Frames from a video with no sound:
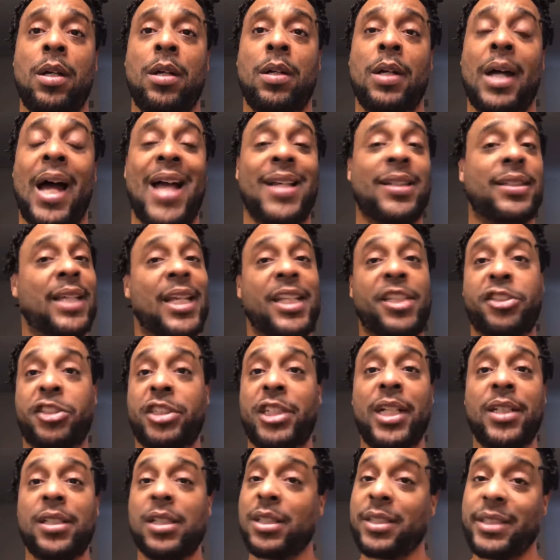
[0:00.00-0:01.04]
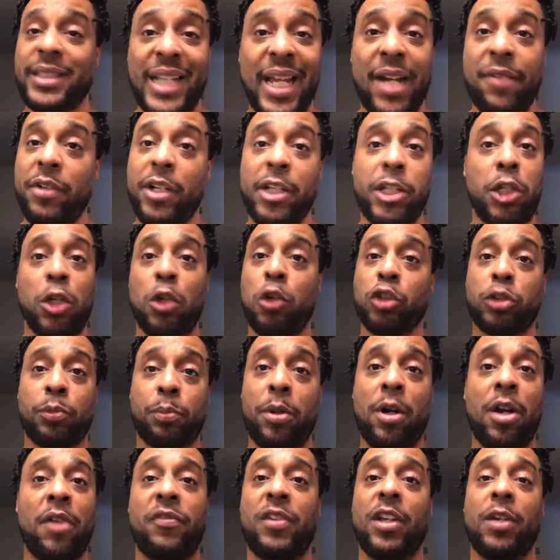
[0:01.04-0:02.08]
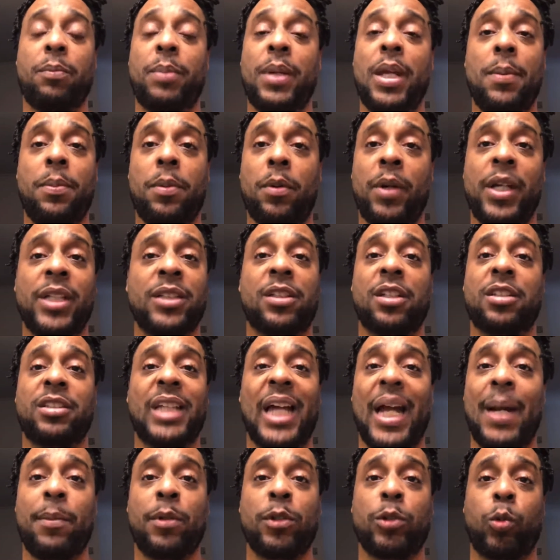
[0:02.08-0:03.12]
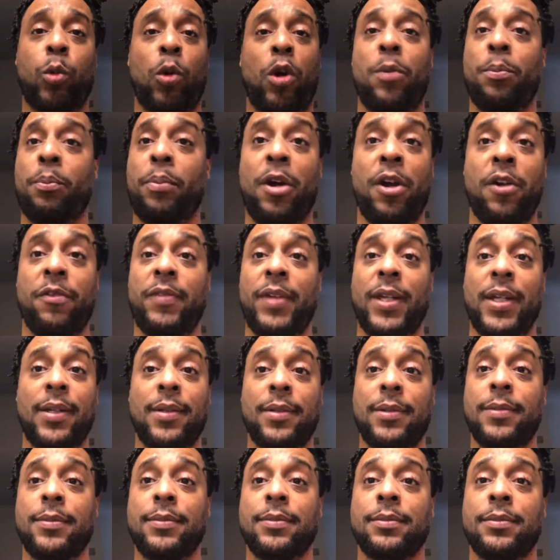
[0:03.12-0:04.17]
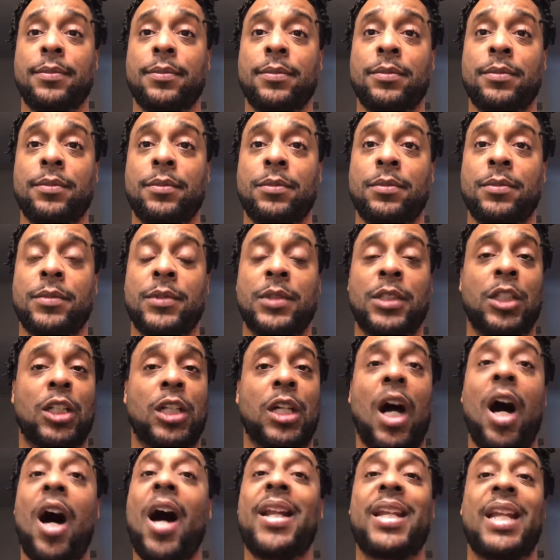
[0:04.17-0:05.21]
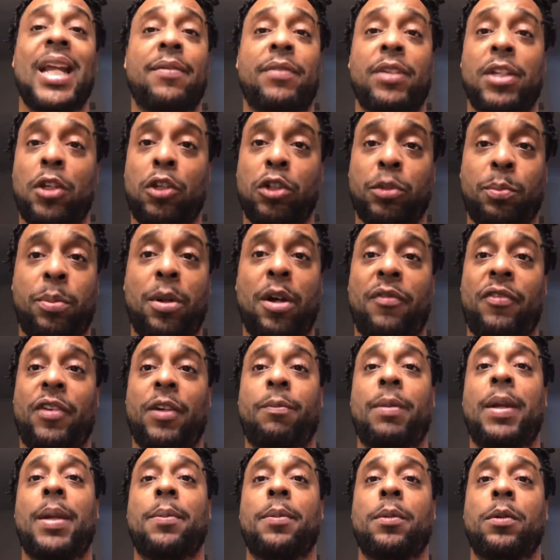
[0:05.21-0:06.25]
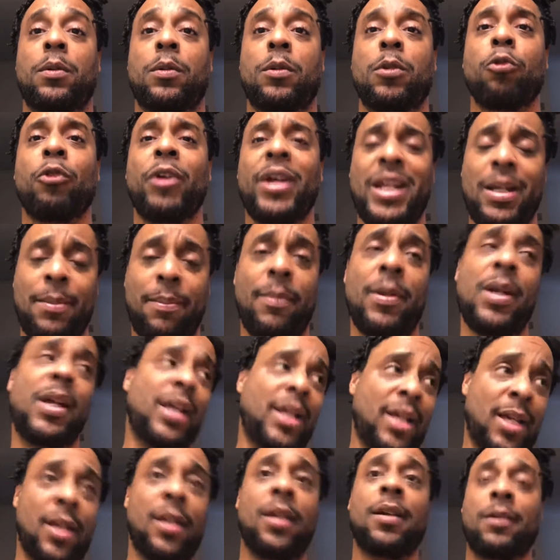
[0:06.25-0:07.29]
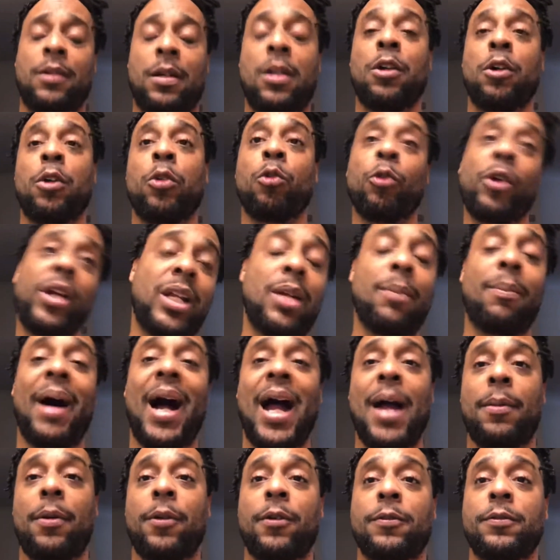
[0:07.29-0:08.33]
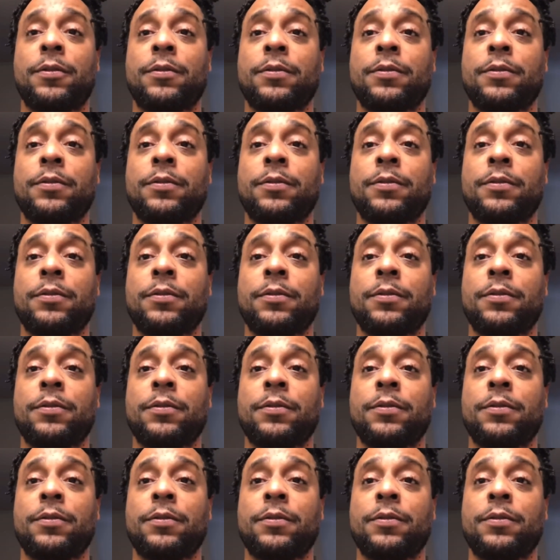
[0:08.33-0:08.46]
I said Jesus never used perfect people. His disciples weren't perfect. God never used perfect people. Read the Bible.